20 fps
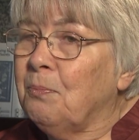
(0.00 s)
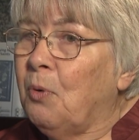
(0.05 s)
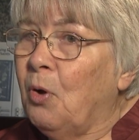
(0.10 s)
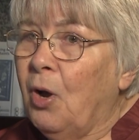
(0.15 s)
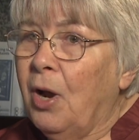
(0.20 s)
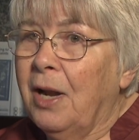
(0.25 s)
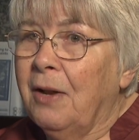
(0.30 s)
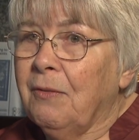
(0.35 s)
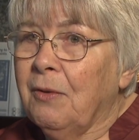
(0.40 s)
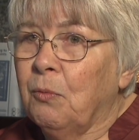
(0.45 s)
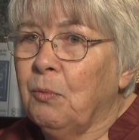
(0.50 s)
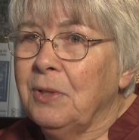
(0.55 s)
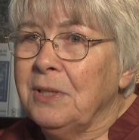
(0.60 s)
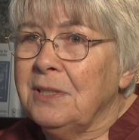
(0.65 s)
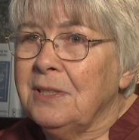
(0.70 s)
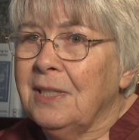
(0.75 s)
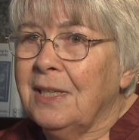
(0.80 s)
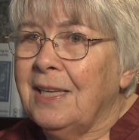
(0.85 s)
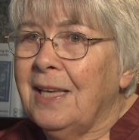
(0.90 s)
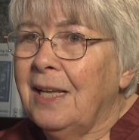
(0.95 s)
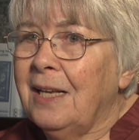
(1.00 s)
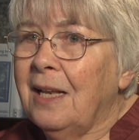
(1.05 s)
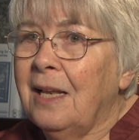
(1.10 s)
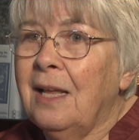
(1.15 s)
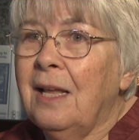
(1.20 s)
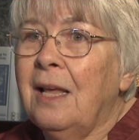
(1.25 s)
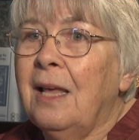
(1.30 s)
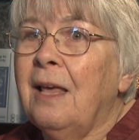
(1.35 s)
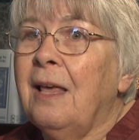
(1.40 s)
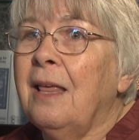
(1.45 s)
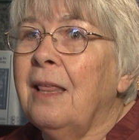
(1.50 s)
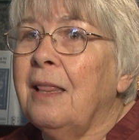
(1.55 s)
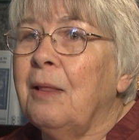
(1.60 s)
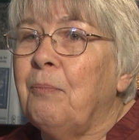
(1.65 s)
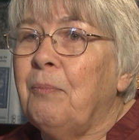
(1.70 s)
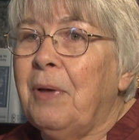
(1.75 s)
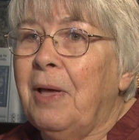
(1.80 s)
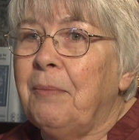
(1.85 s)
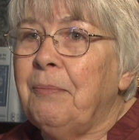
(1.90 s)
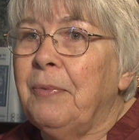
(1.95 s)
Part of it was to get the
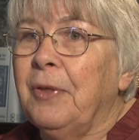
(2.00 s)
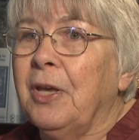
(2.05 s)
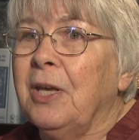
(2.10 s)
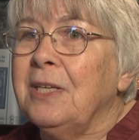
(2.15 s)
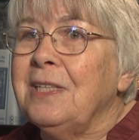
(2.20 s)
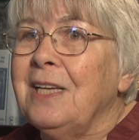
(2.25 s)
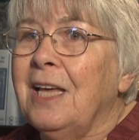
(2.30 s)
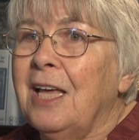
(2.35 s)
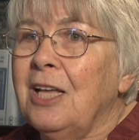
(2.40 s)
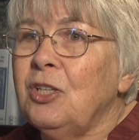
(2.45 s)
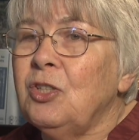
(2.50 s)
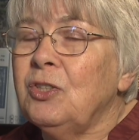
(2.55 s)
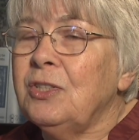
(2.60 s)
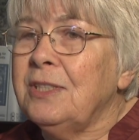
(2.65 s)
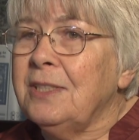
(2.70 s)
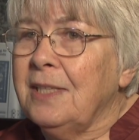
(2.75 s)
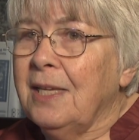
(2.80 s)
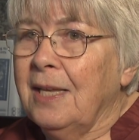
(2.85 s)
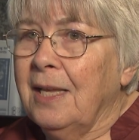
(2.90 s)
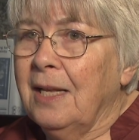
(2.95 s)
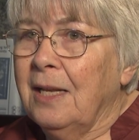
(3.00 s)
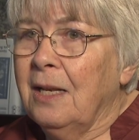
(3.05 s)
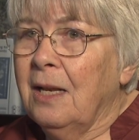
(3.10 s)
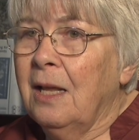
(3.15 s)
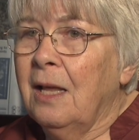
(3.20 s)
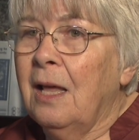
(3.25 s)
public to understand